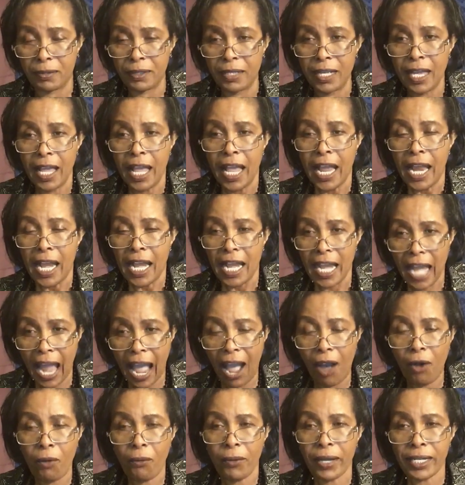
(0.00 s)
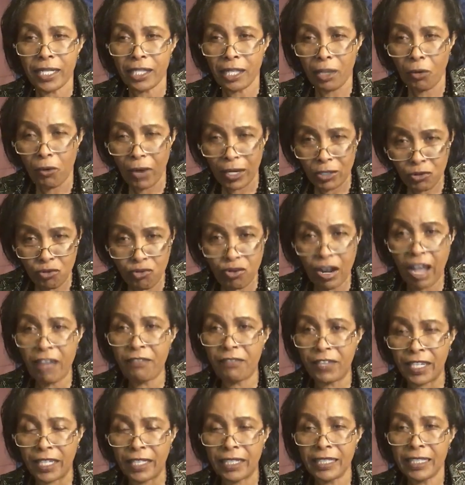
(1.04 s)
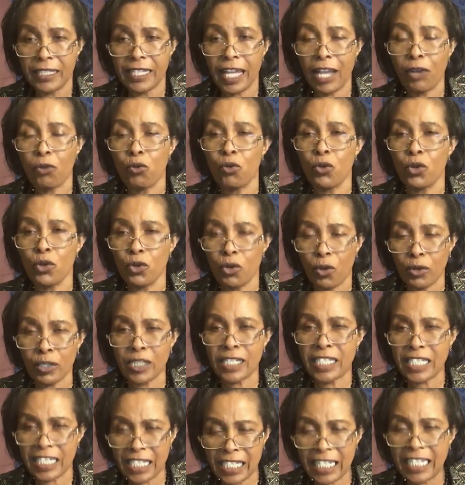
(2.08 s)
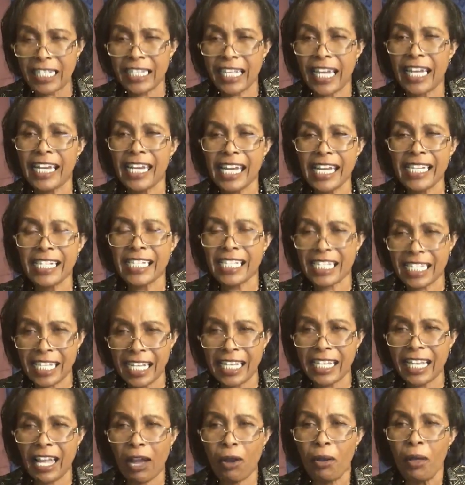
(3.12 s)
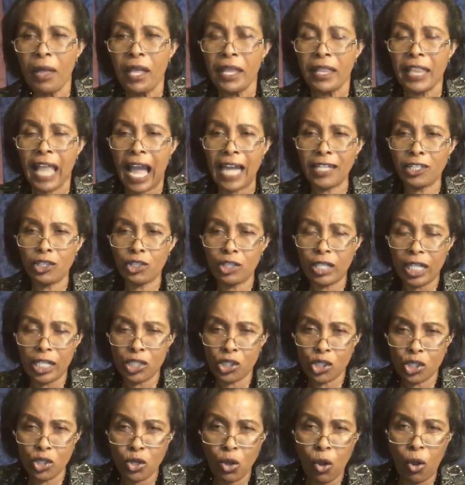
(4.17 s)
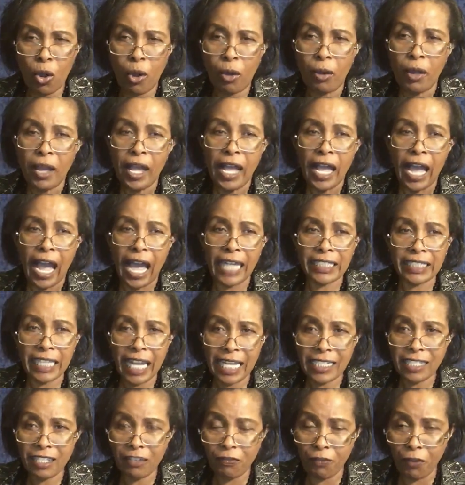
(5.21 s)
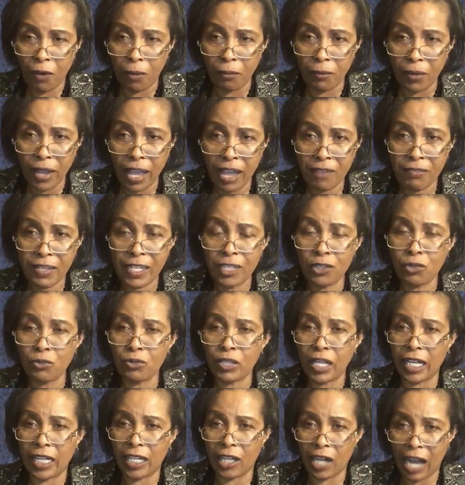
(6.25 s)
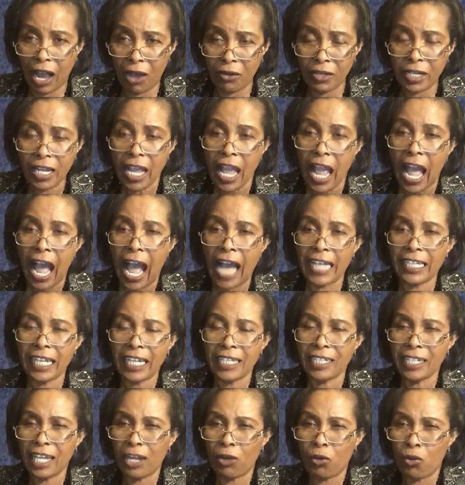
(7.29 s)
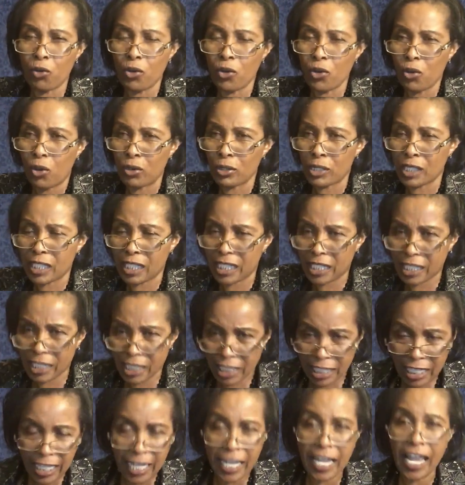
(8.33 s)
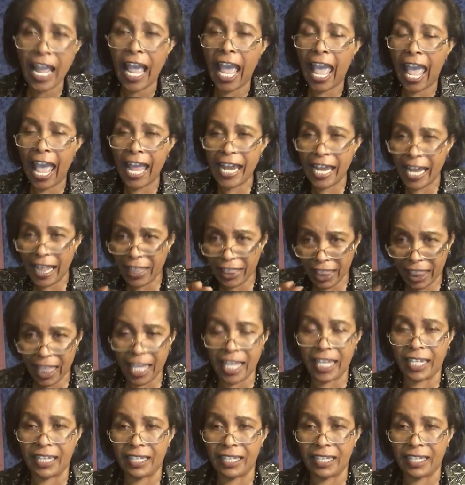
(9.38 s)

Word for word: Now, when they were driving, they could not see, they didn't see the, that the snow attached from heaven to the ground, and then they could not see anything.